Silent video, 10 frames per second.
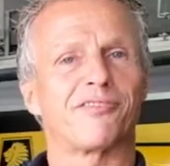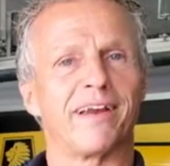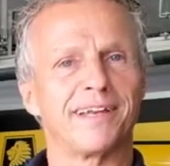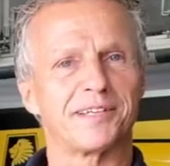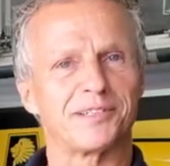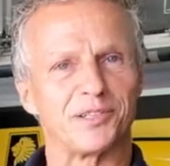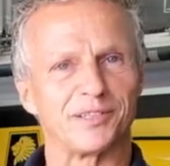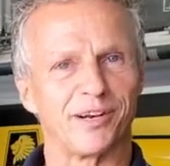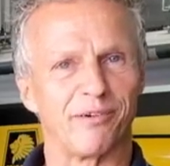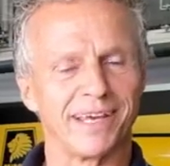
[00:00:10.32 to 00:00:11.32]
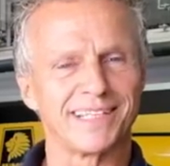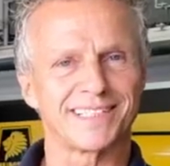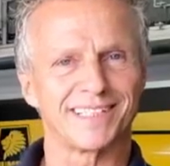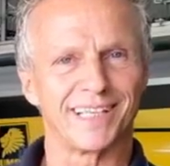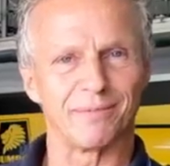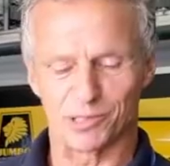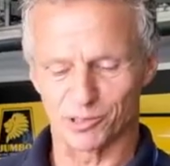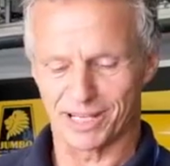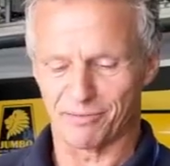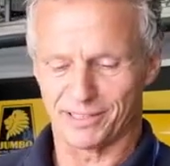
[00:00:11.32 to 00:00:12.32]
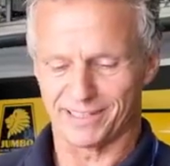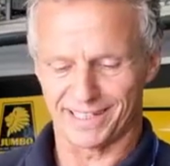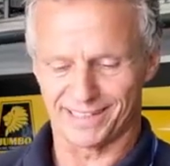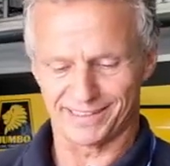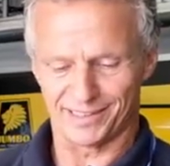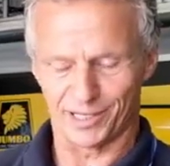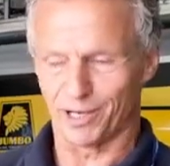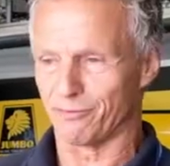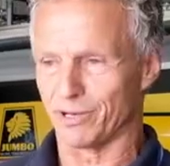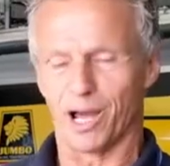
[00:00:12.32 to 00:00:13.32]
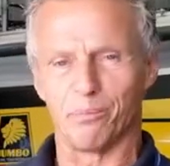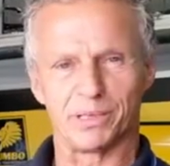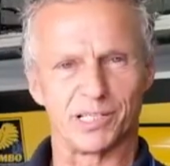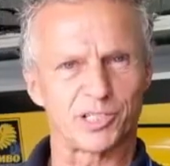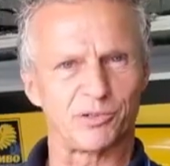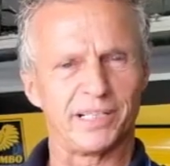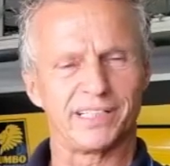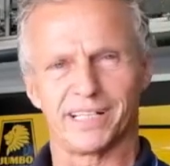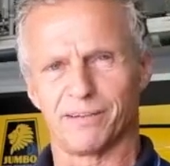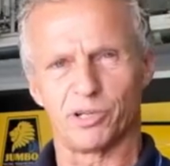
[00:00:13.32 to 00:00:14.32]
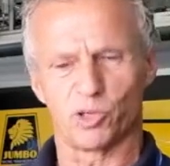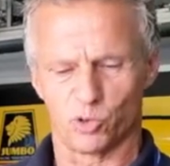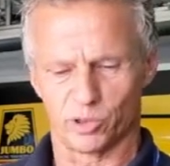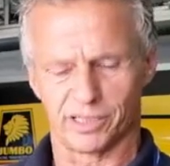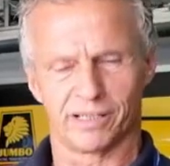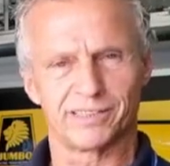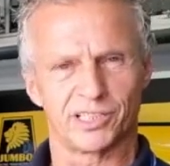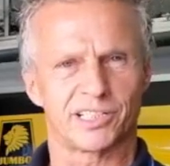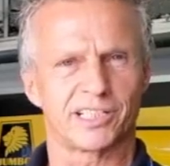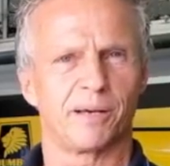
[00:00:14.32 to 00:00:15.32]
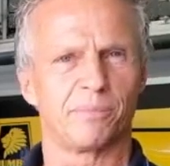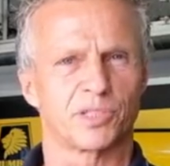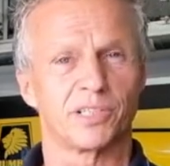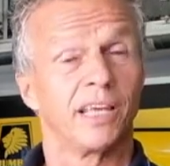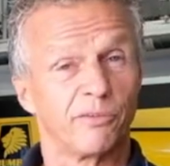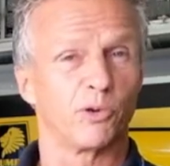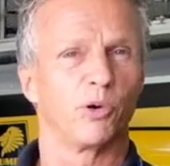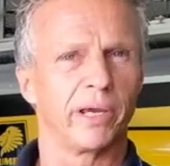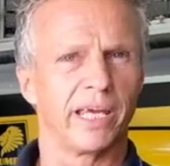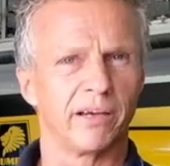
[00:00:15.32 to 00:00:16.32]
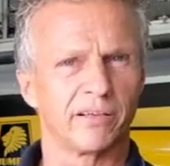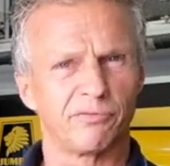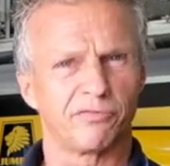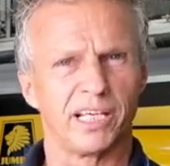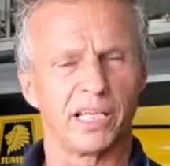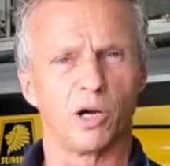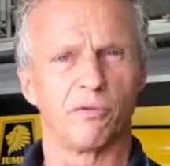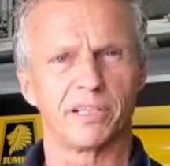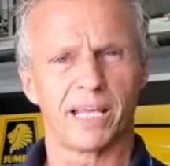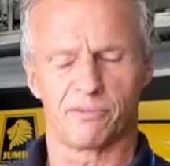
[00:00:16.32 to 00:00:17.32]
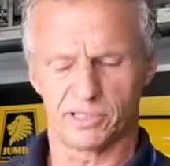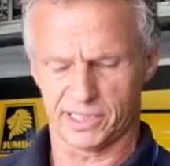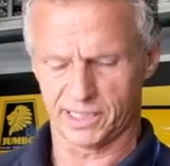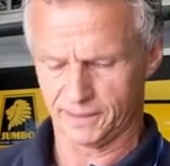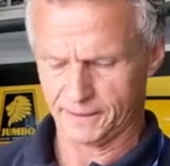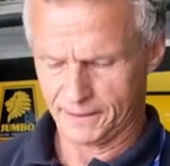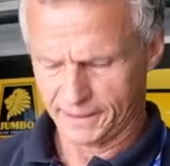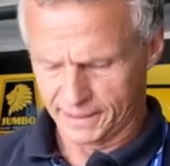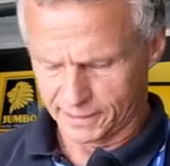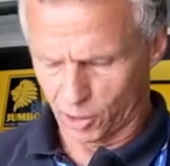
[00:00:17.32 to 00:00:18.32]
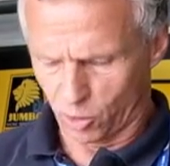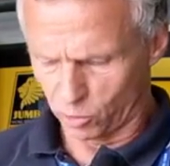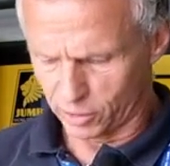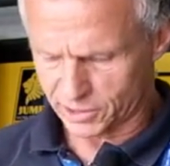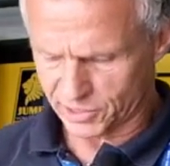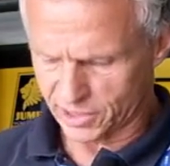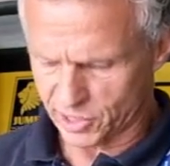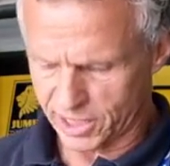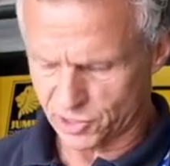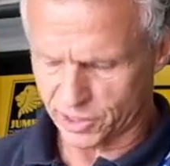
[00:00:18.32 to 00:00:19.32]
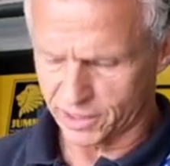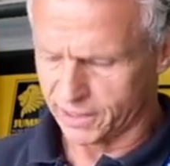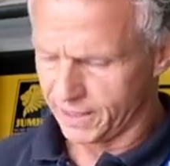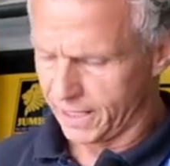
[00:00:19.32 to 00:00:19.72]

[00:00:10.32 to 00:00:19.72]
friend during the race because everything, you know, every hump in the street and every corner just comes through here, the feeling of it, everything, the whole sensation.